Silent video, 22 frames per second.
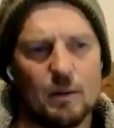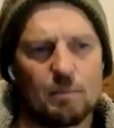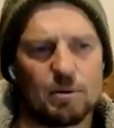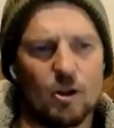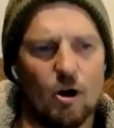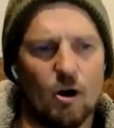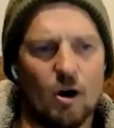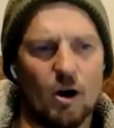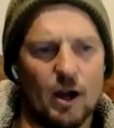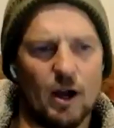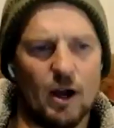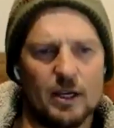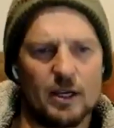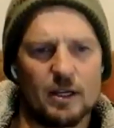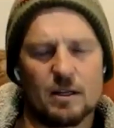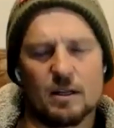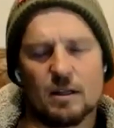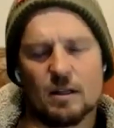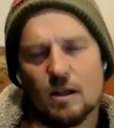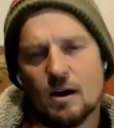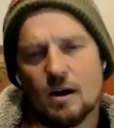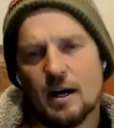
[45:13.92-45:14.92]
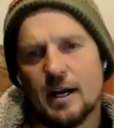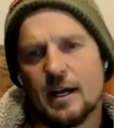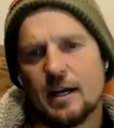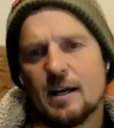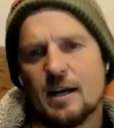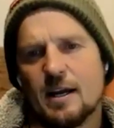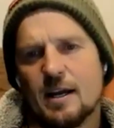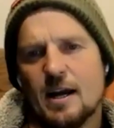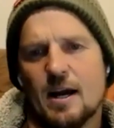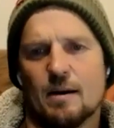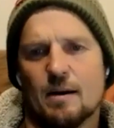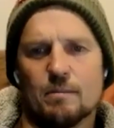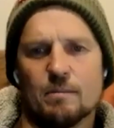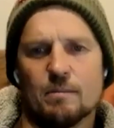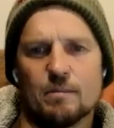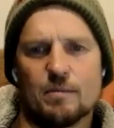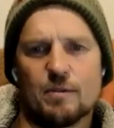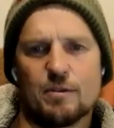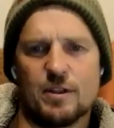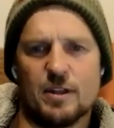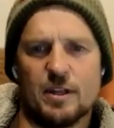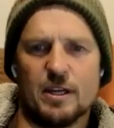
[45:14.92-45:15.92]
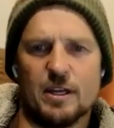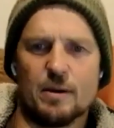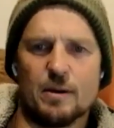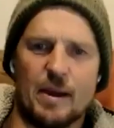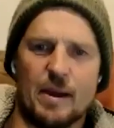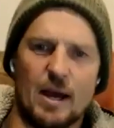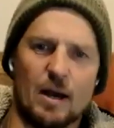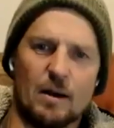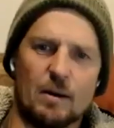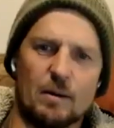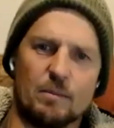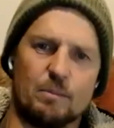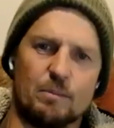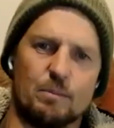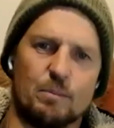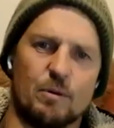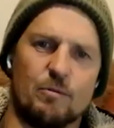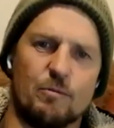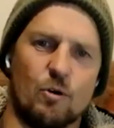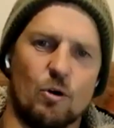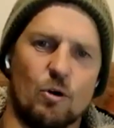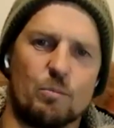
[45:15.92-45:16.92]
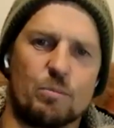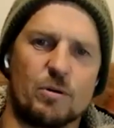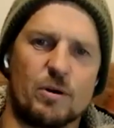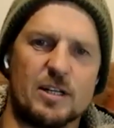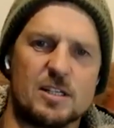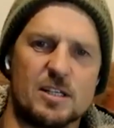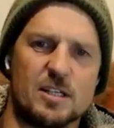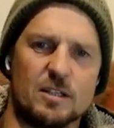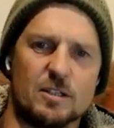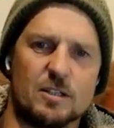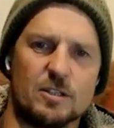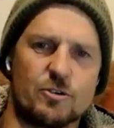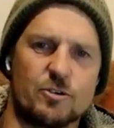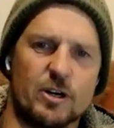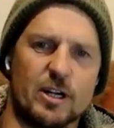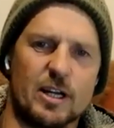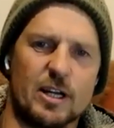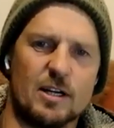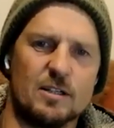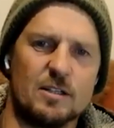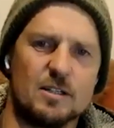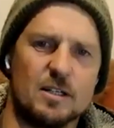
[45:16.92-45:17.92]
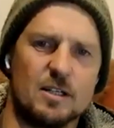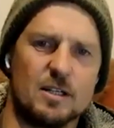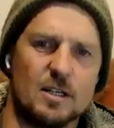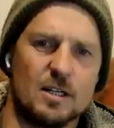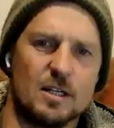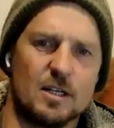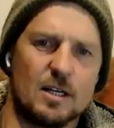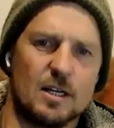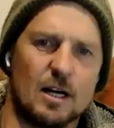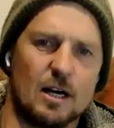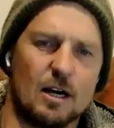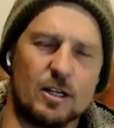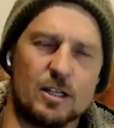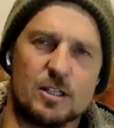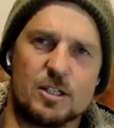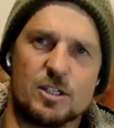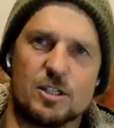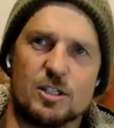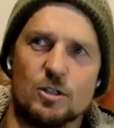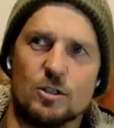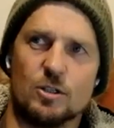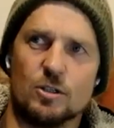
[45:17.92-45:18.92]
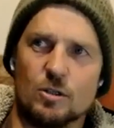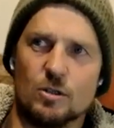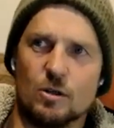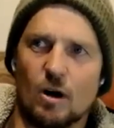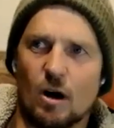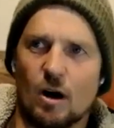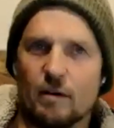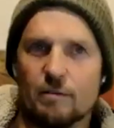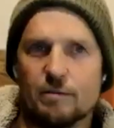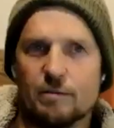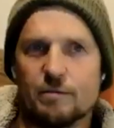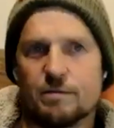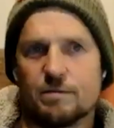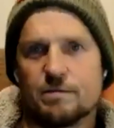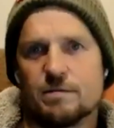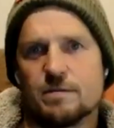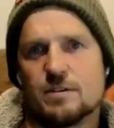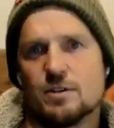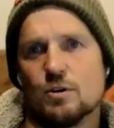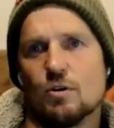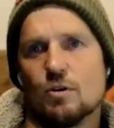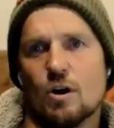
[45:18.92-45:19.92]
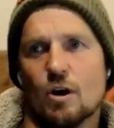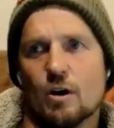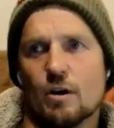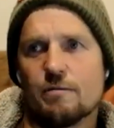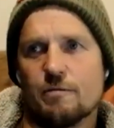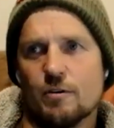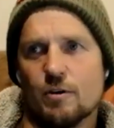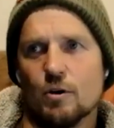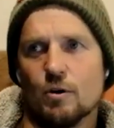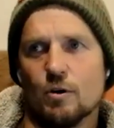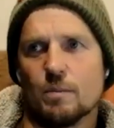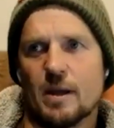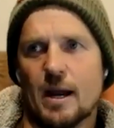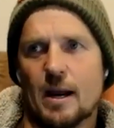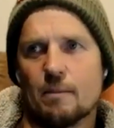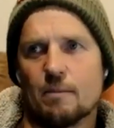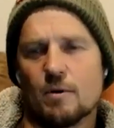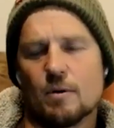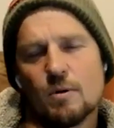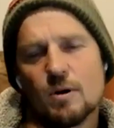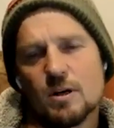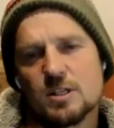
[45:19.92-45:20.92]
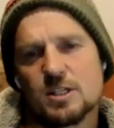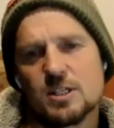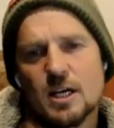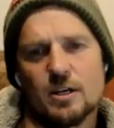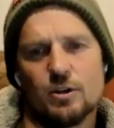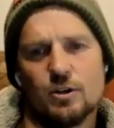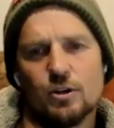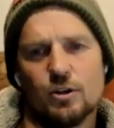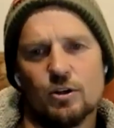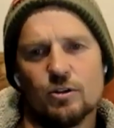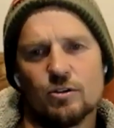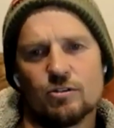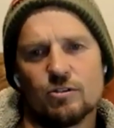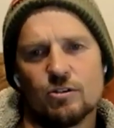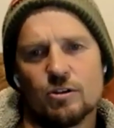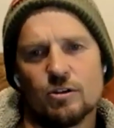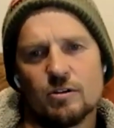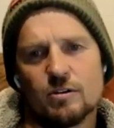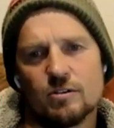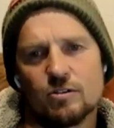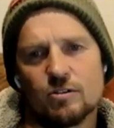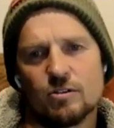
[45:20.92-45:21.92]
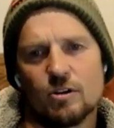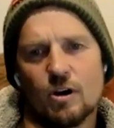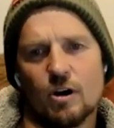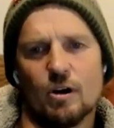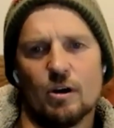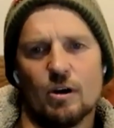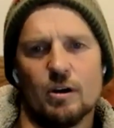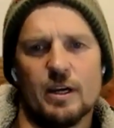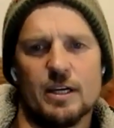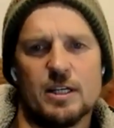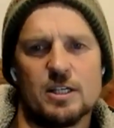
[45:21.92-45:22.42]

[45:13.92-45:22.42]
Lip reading: apply it. Like, think about before pressing the trigger. I've still got a film camera. My son uses it, so